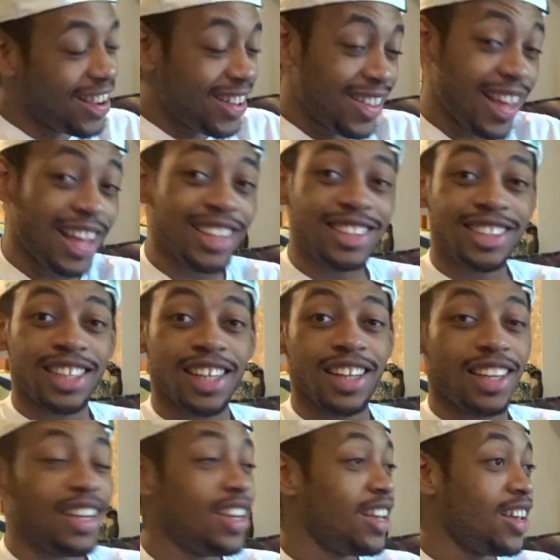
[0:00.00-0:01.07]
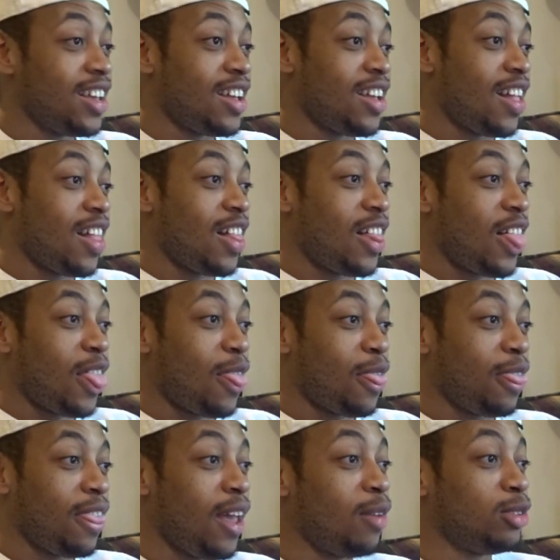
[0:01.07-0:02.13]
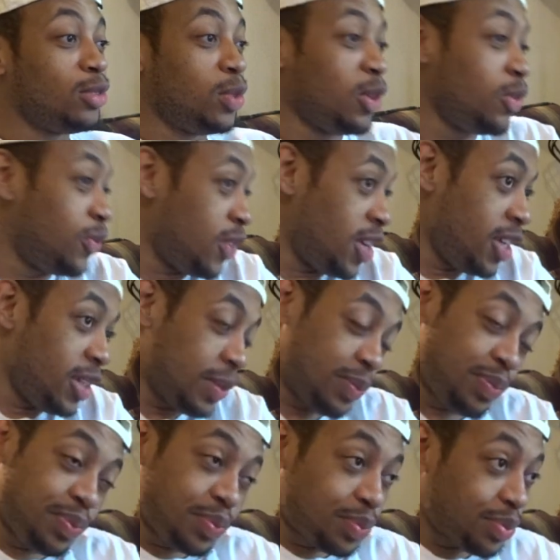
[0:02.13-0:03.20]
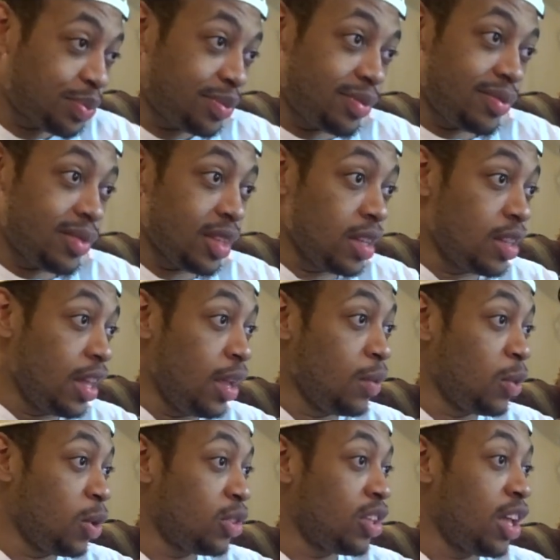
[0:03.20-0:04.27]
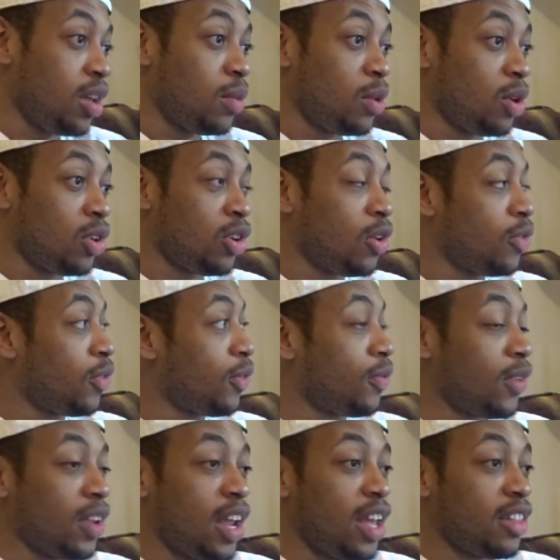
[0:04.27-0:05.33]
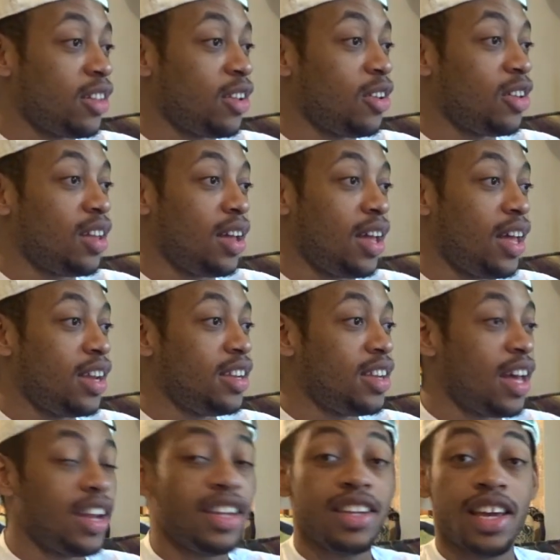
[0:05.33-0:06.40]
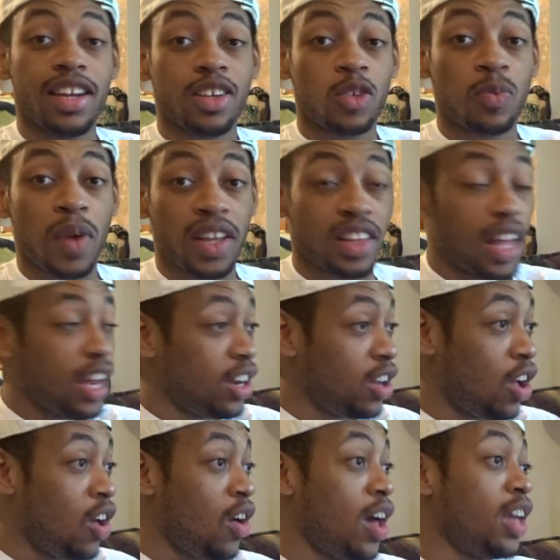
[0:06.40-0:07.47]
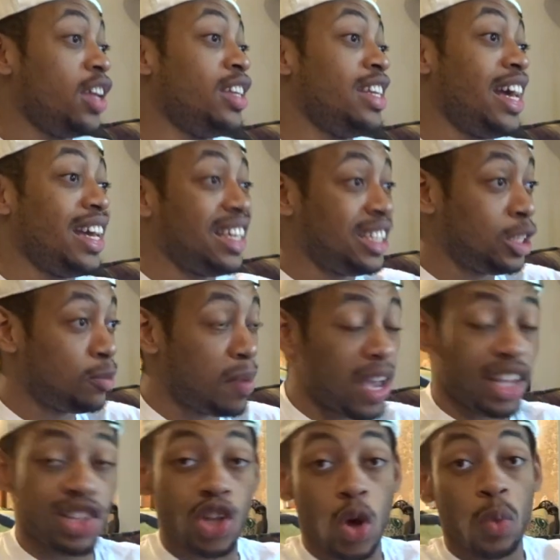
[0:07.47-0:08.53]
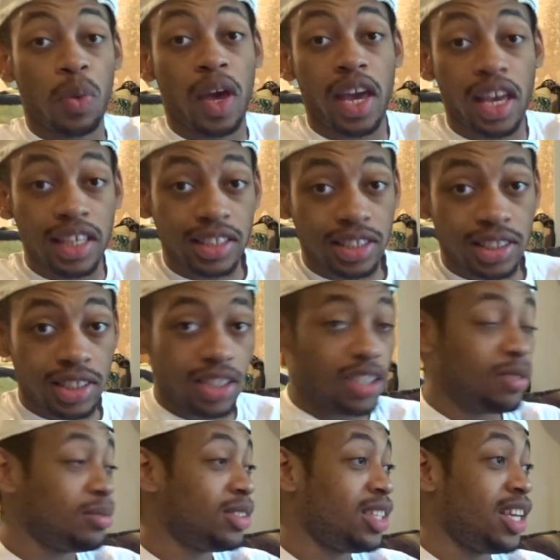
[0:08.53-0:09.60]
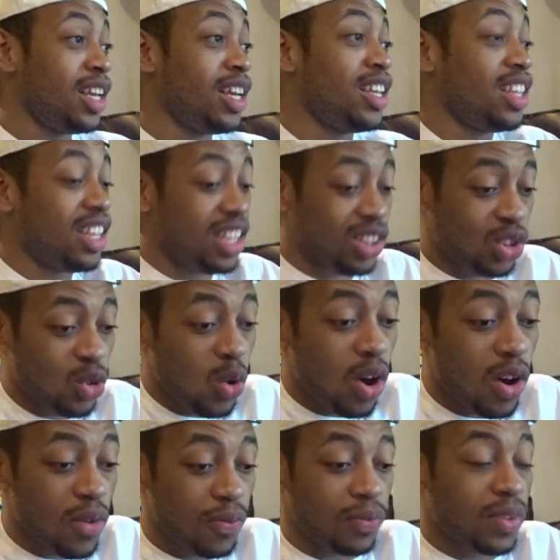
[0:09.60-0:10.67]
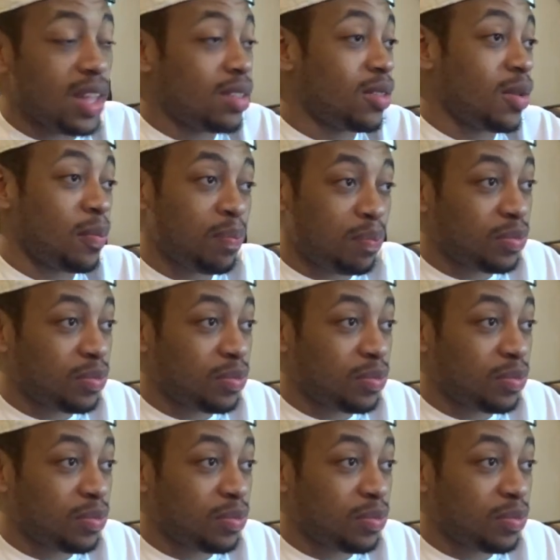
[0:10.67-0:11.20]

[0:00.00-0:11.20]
They silly. That was real funny. They real goofy for that though. I did not expect that at all. I did not expect no pants. You know what I'm saying? And then he threw off the